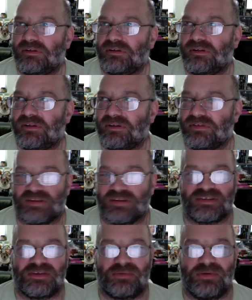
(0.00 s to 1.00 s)

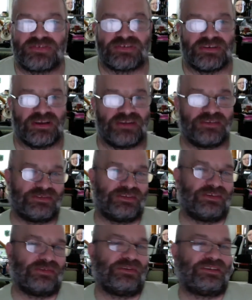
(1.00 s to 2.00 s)
Interesting question. I don't
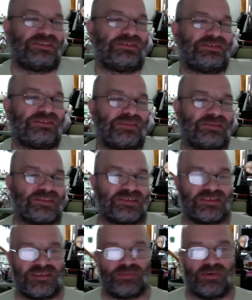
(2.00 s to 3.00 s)
know. What do you term a
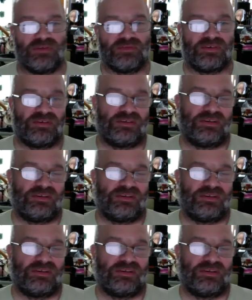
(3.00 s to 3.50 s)
sleepover?